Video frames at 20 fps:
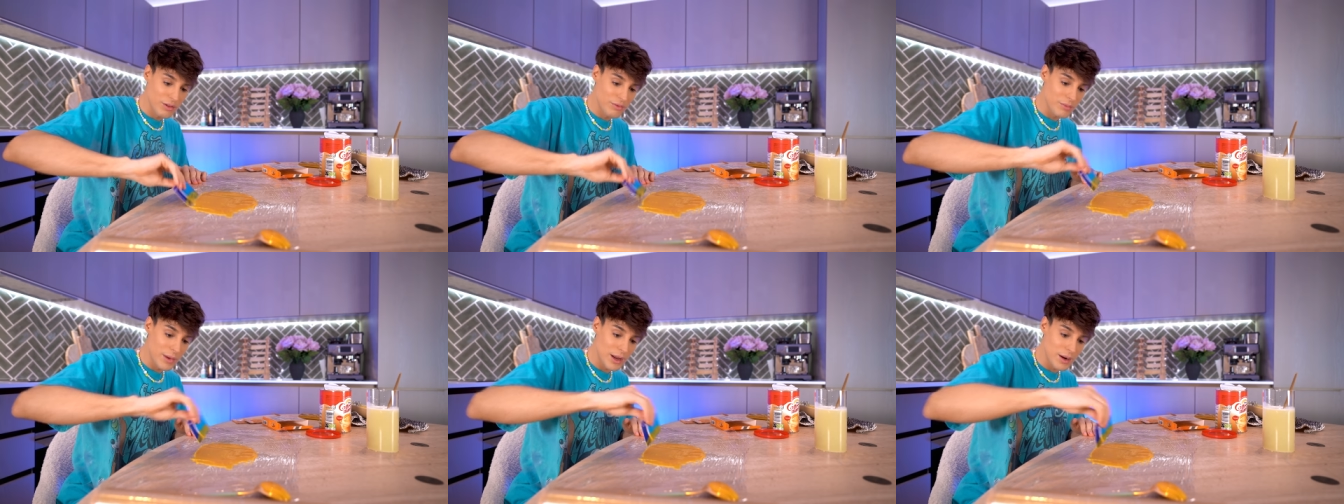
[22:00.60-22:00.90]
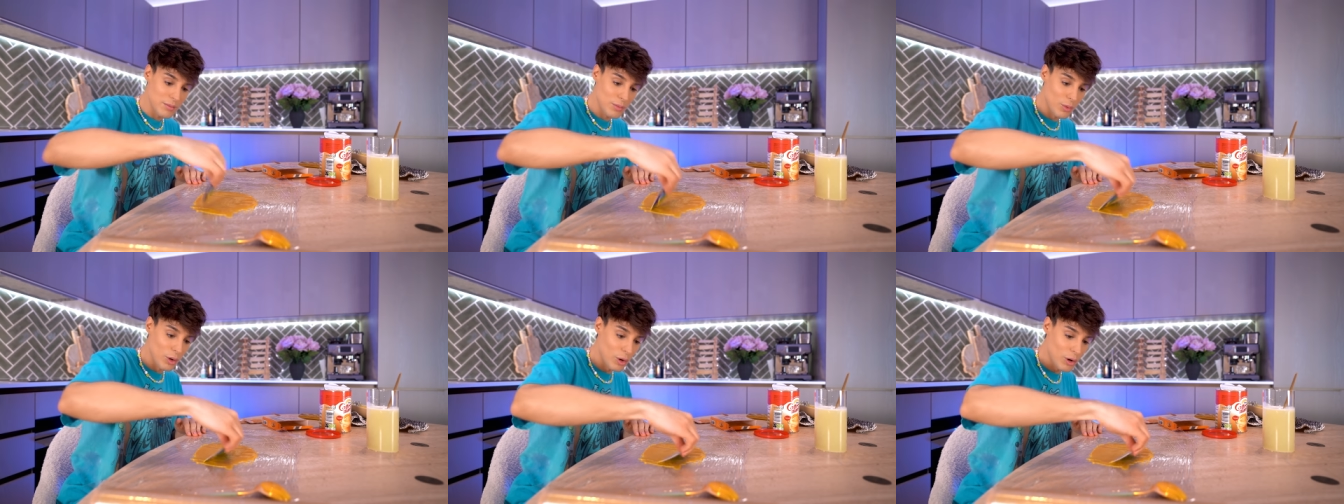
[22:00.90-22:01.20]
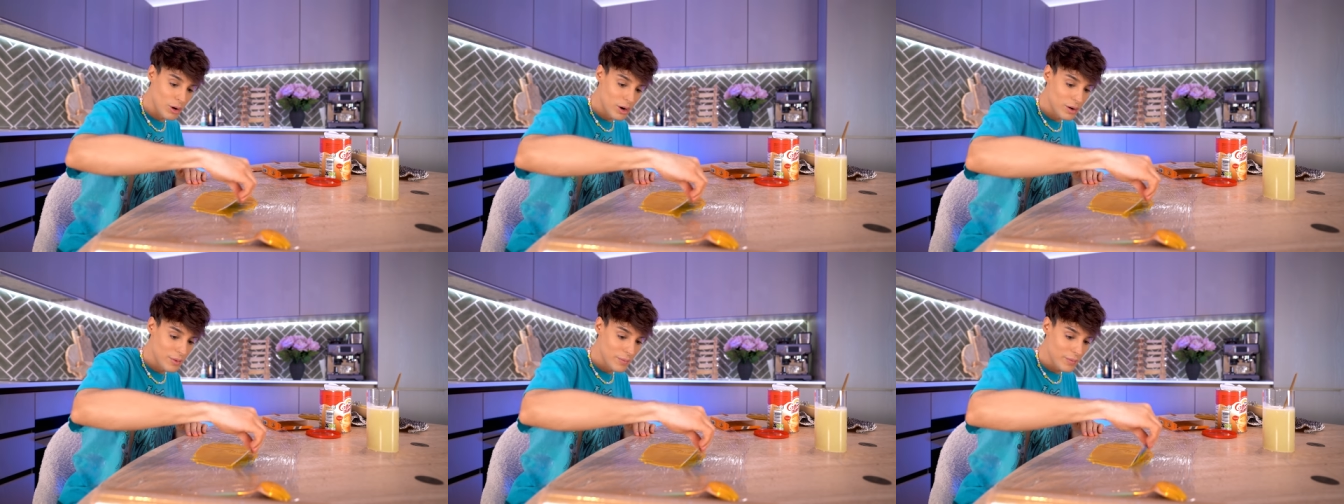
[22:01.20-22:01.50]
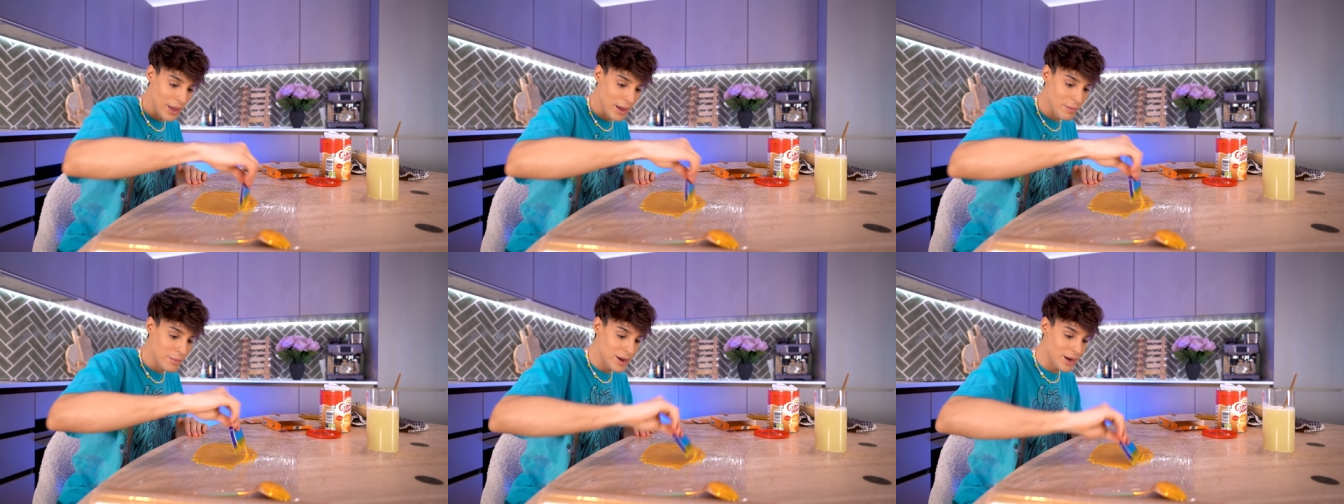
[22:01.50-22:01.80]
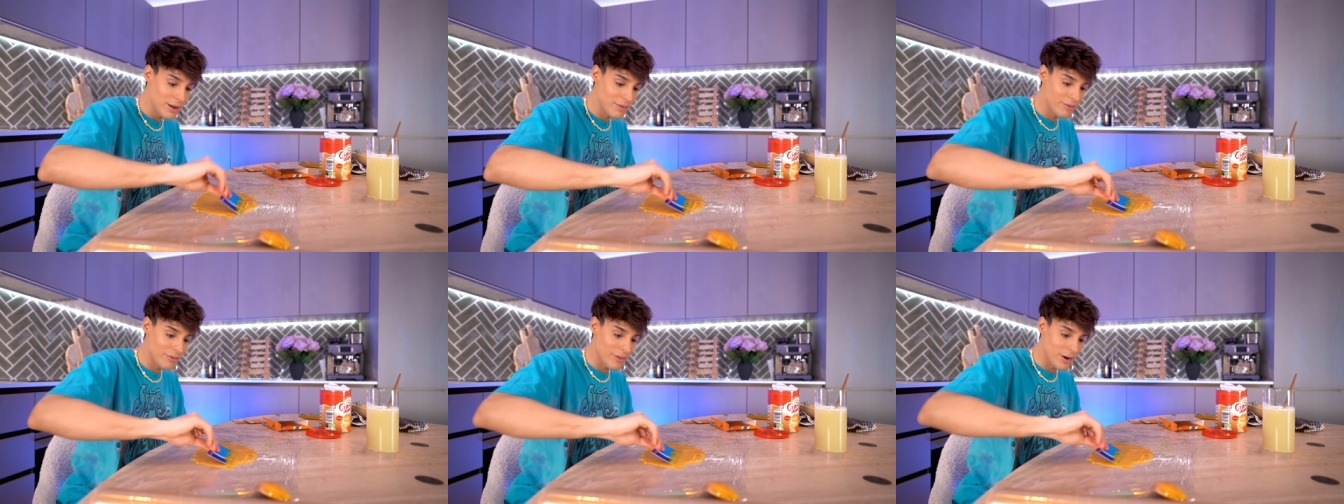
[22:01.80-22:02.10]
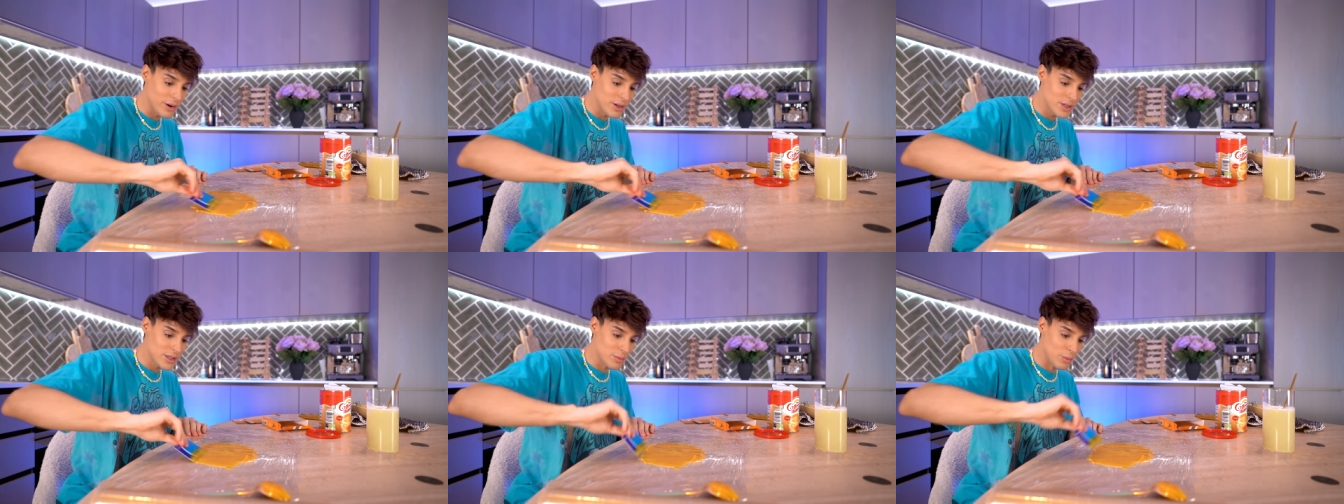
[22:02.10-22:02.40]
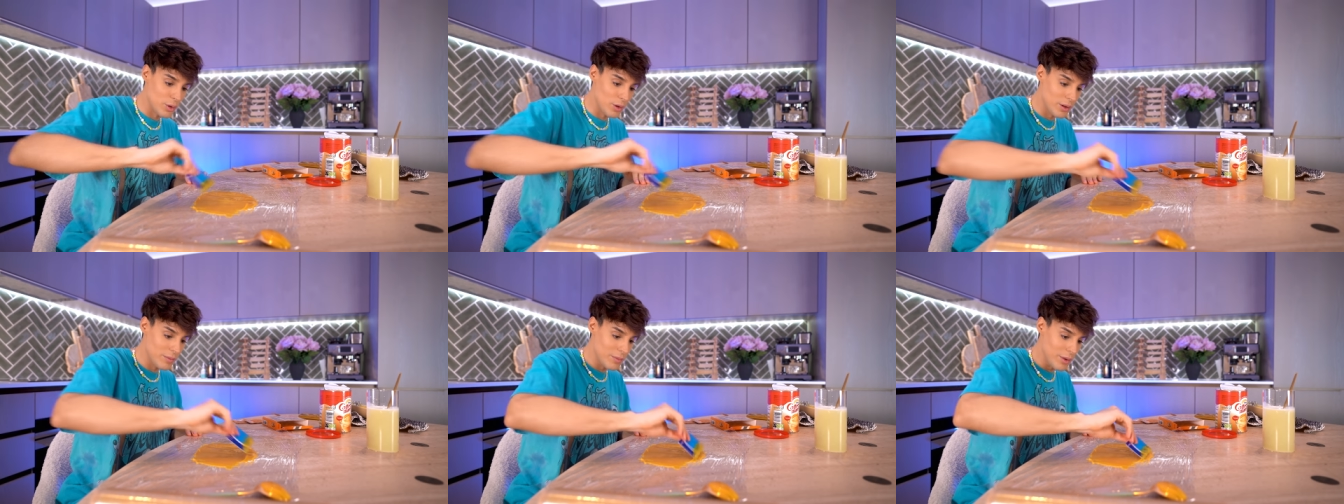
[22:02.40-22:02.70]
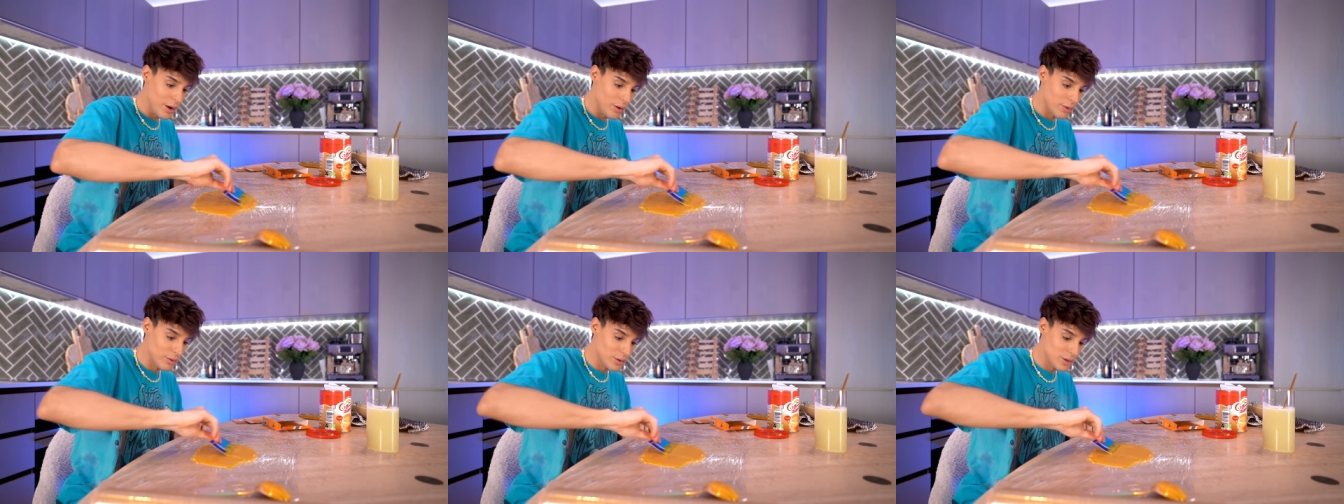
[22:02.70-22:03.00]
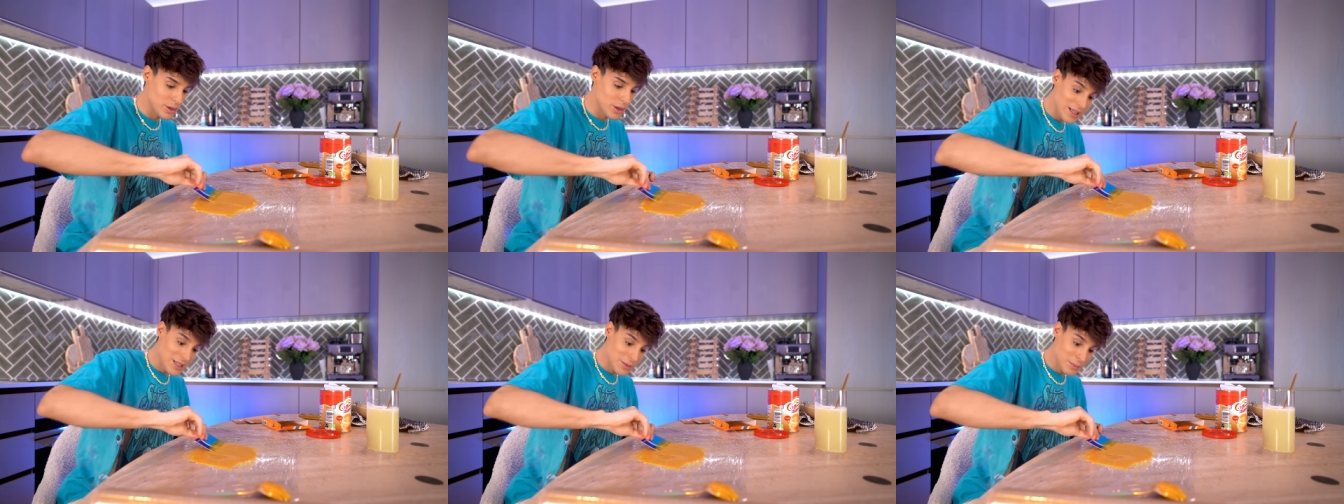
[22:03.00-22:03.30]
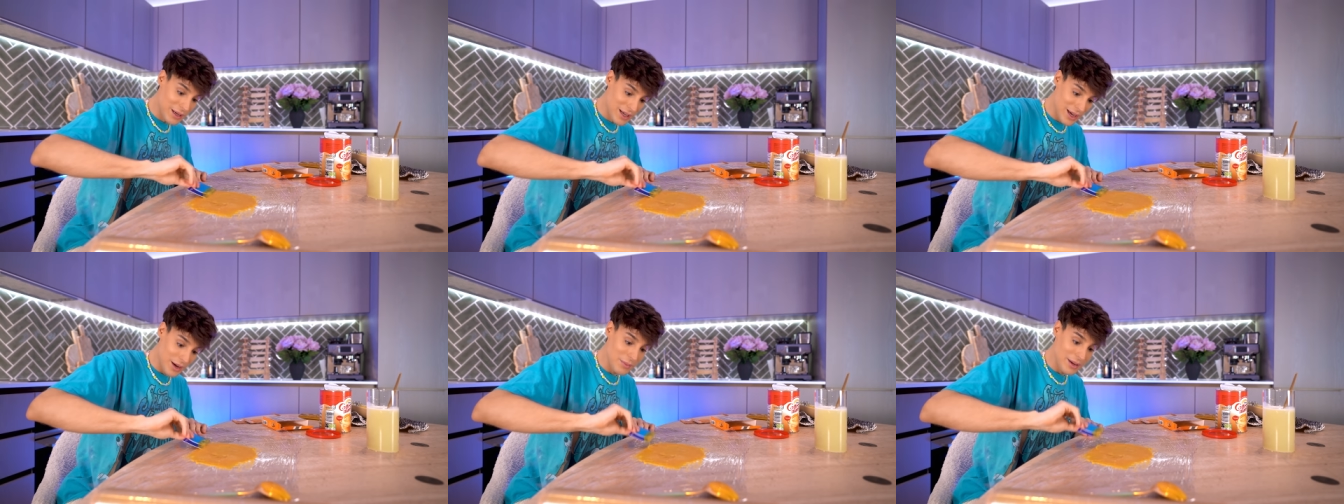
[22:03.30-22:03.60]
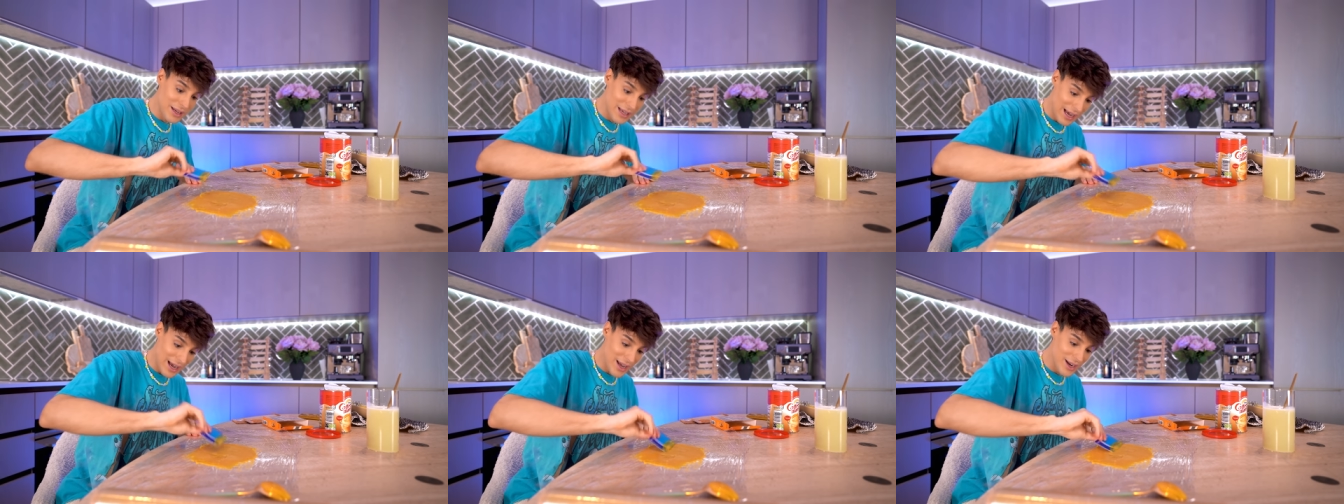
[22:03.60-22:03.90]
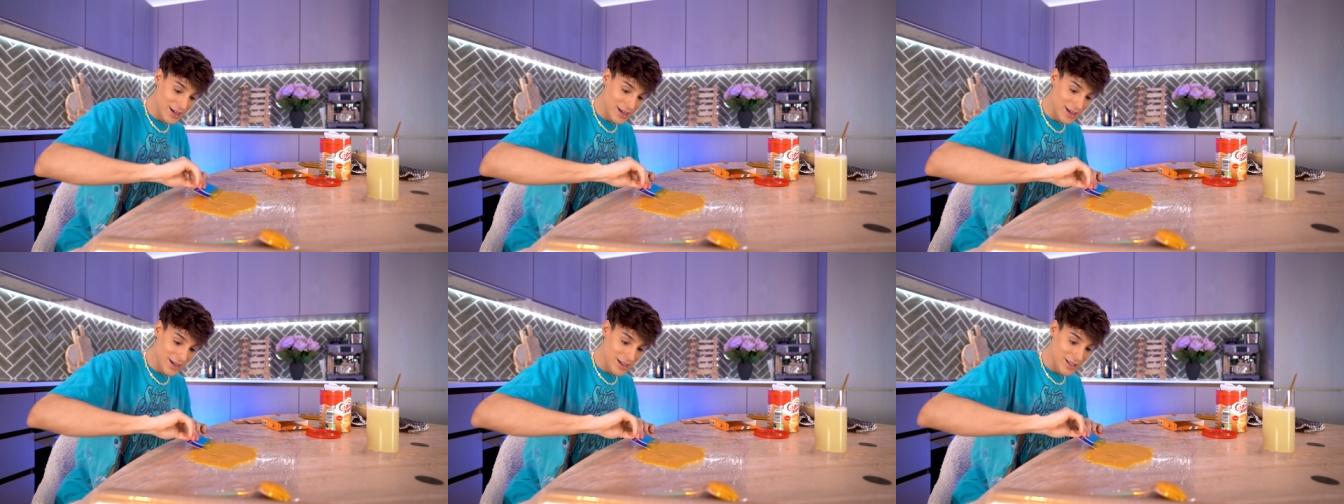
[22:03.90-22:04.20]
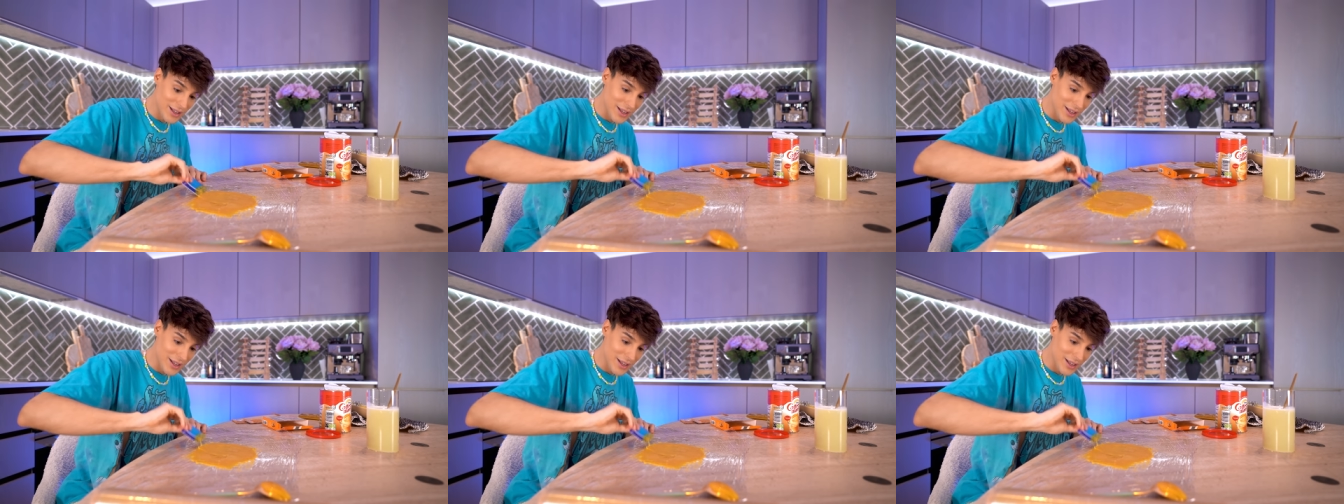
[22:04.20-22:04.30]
have made more. I made a very small amount. It's becoming candy.